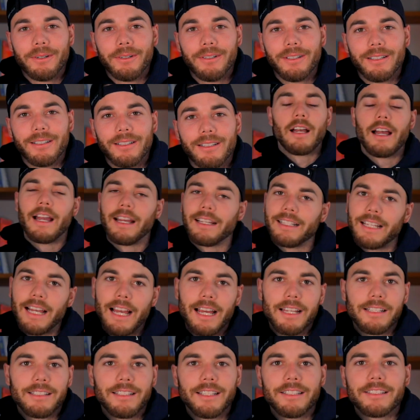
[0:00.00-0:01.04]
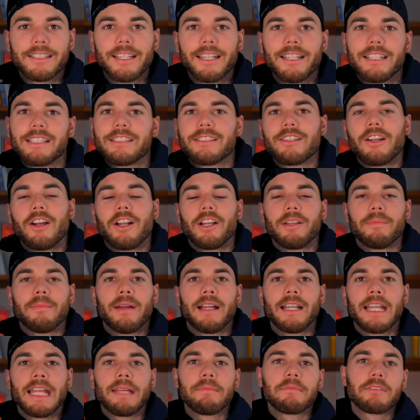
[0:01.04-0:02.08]
All right, guys, let's get it started.
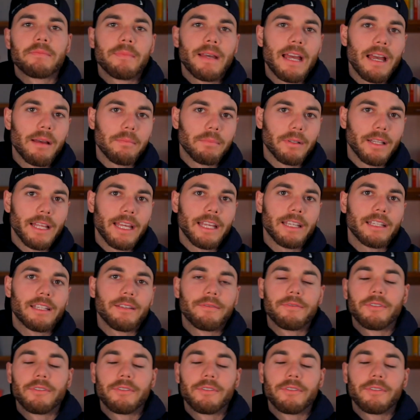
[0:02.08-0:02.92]
My name's Matt Blank.